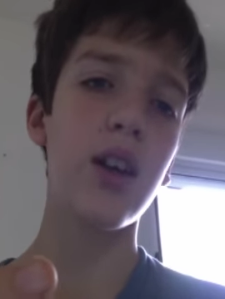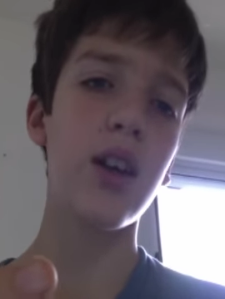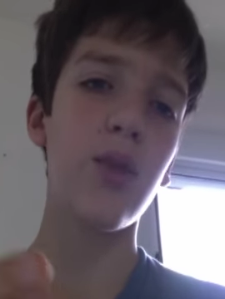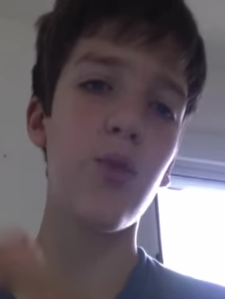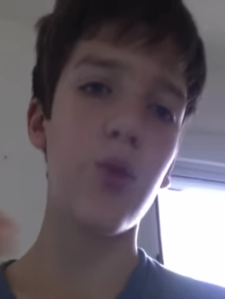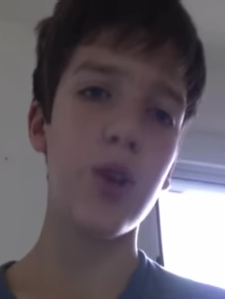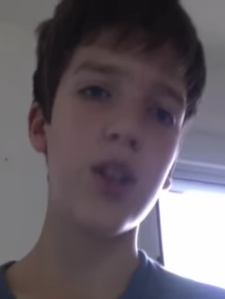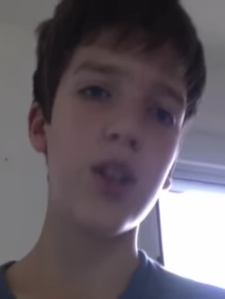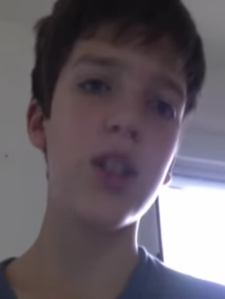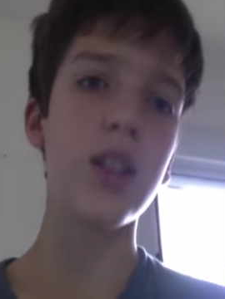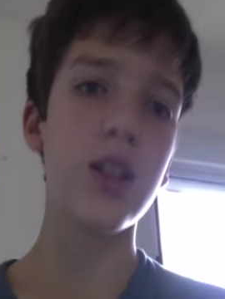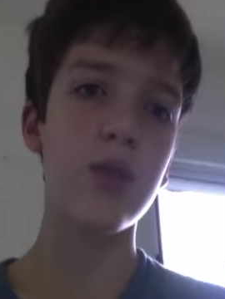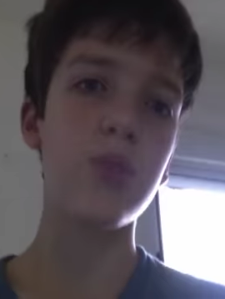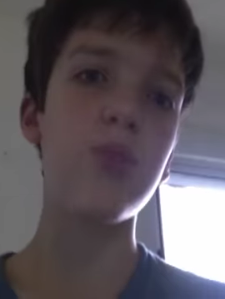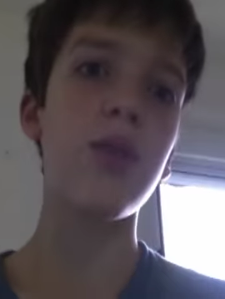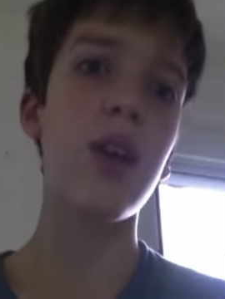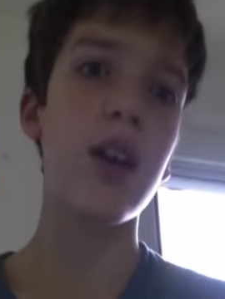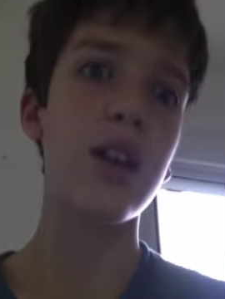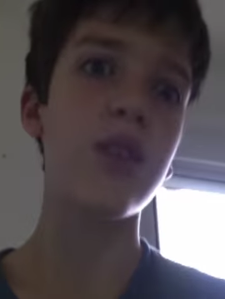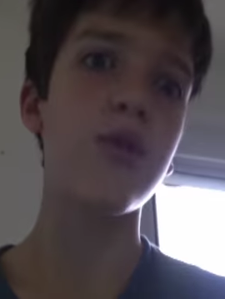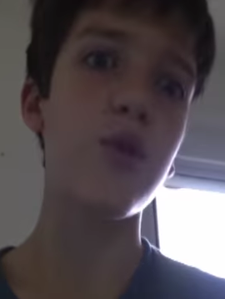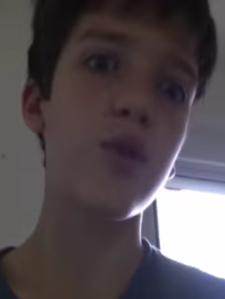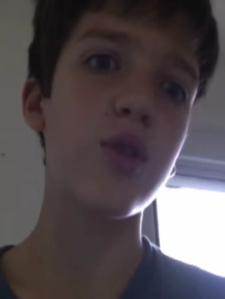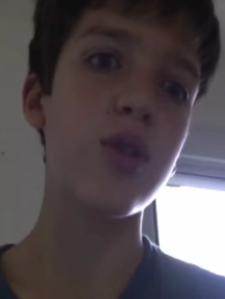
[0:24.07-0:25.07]
which is
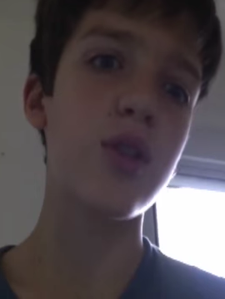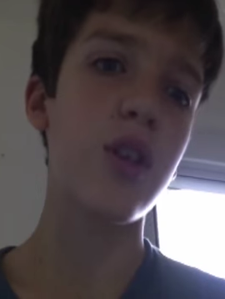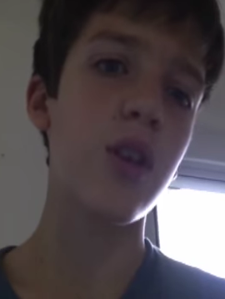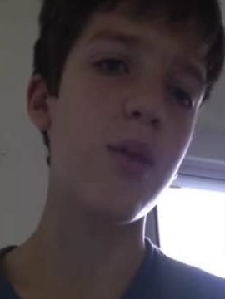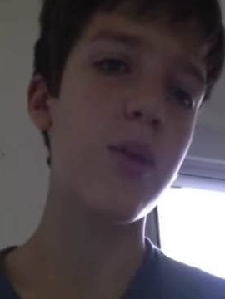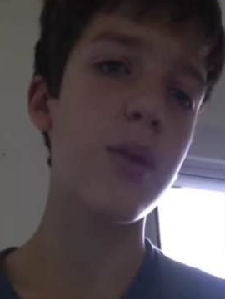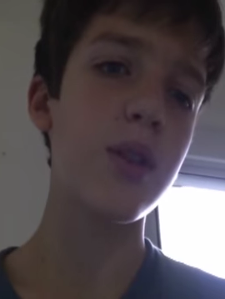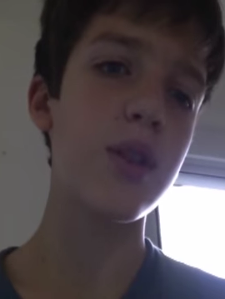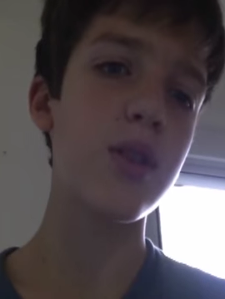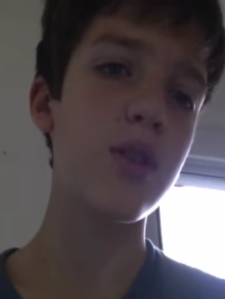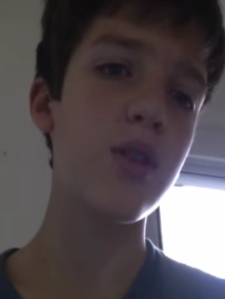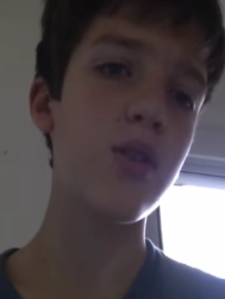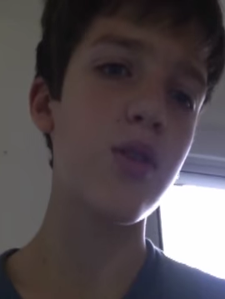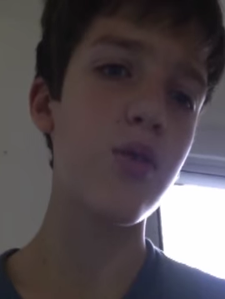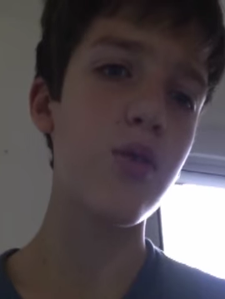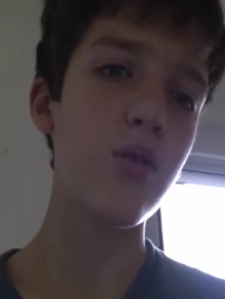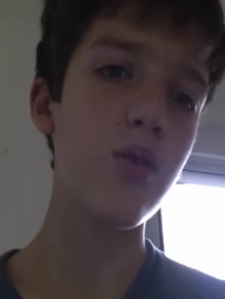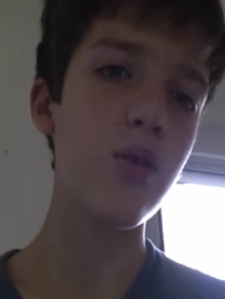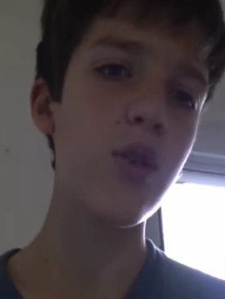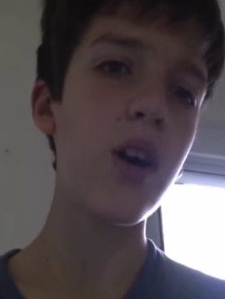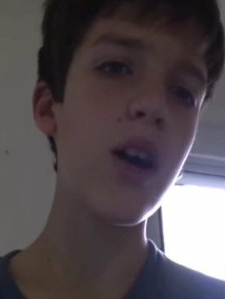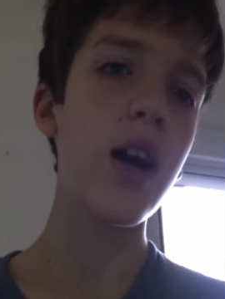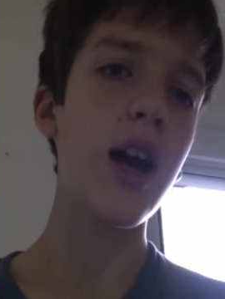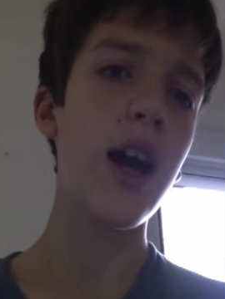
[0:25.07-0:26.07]
Plants vs Zombies
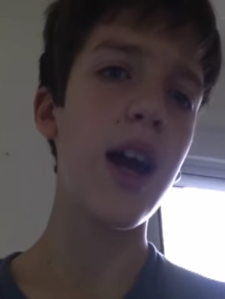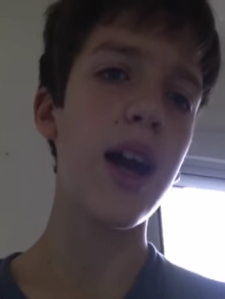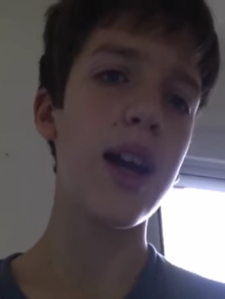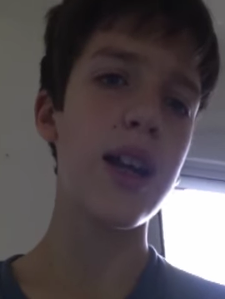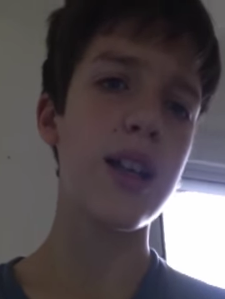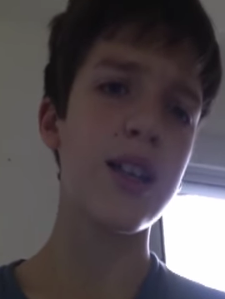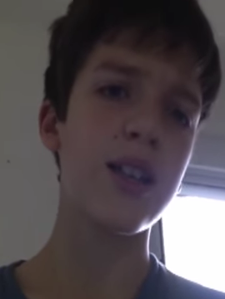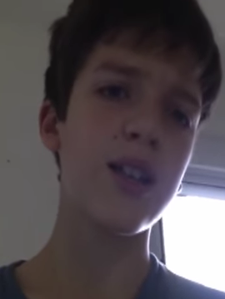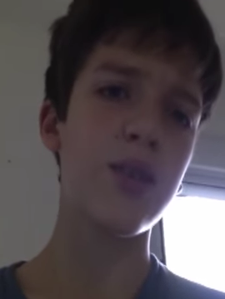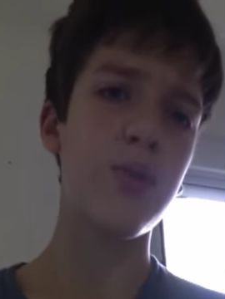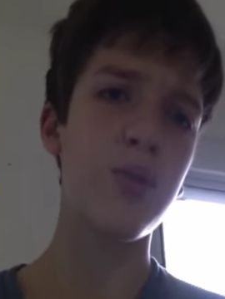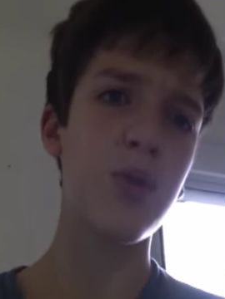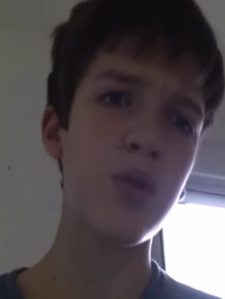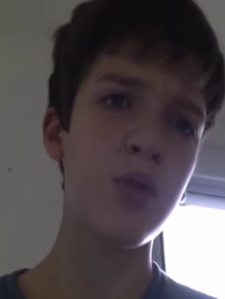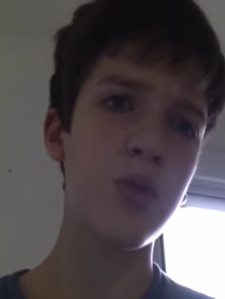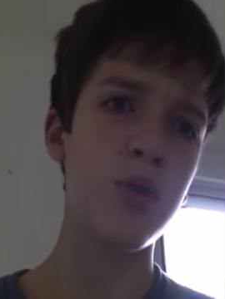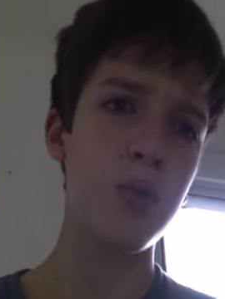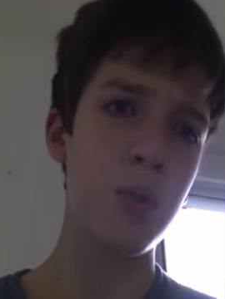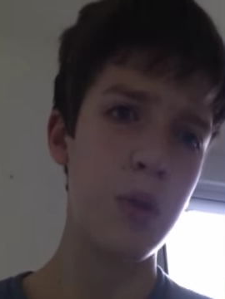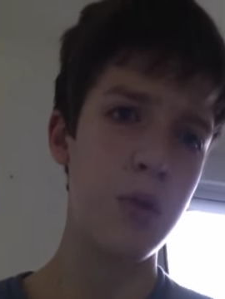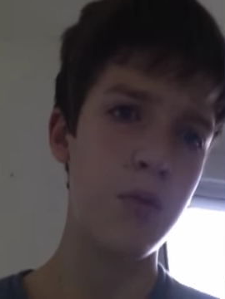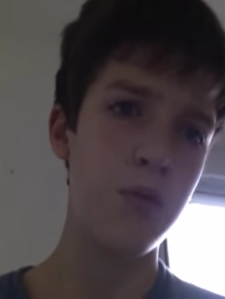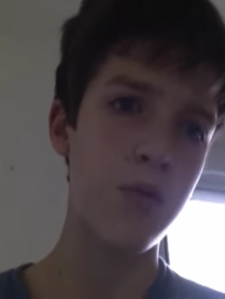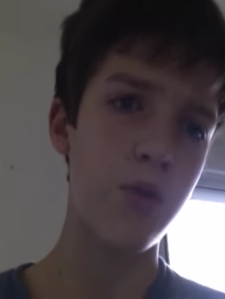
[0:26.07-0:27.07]
2, and it's supposed
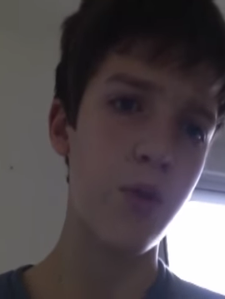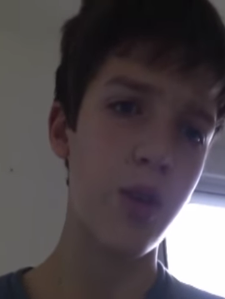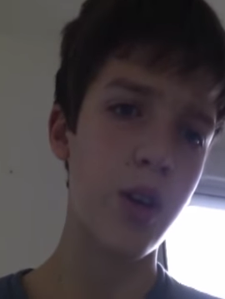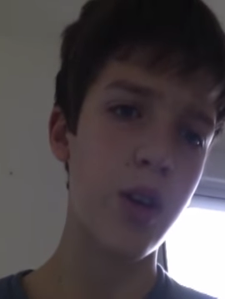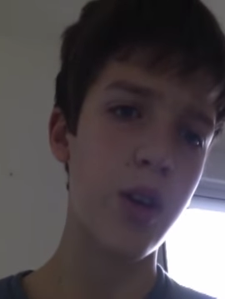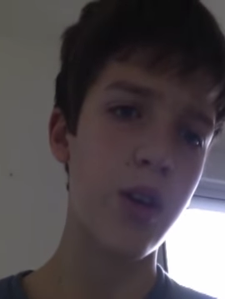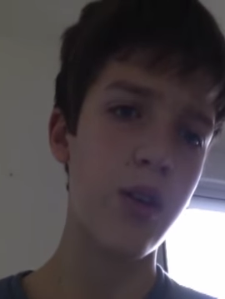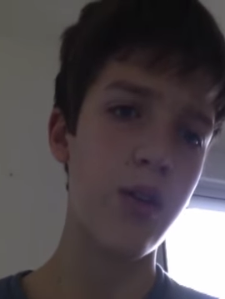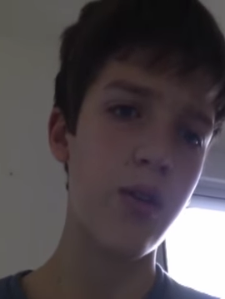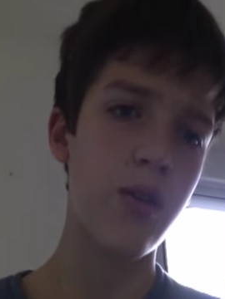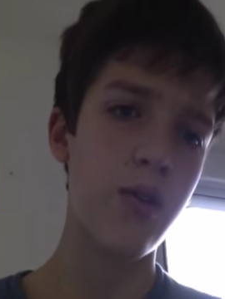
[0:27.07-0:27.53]
to be free